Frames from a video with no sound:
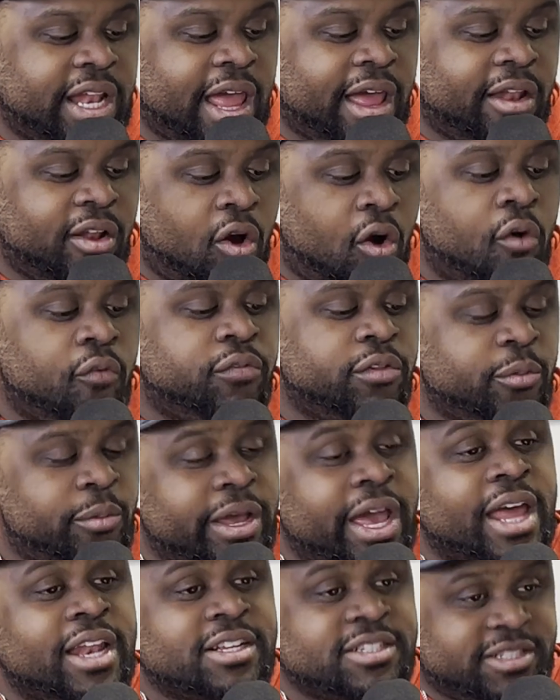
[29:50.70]
at hopefully we
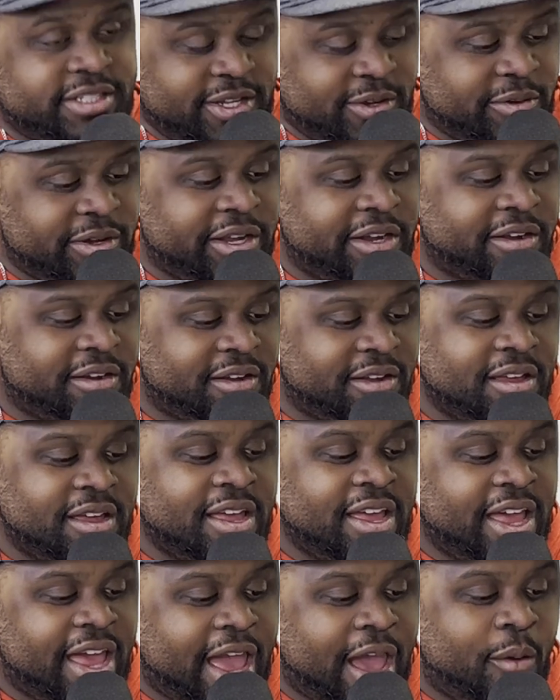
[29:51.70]
got a steal here,
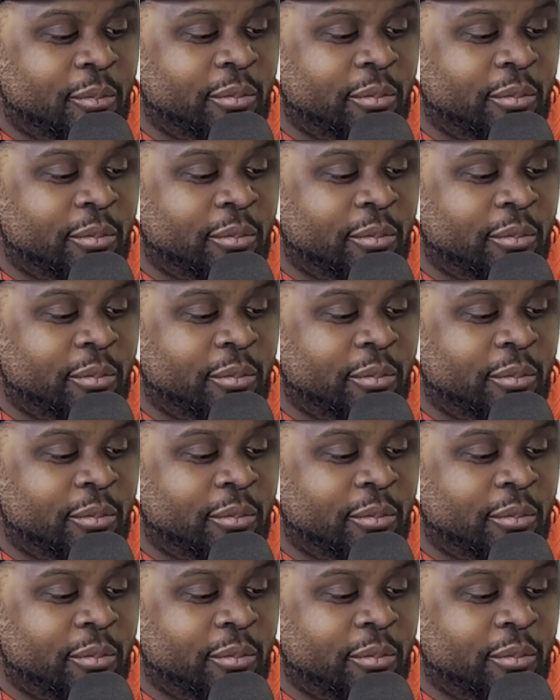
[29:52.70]
and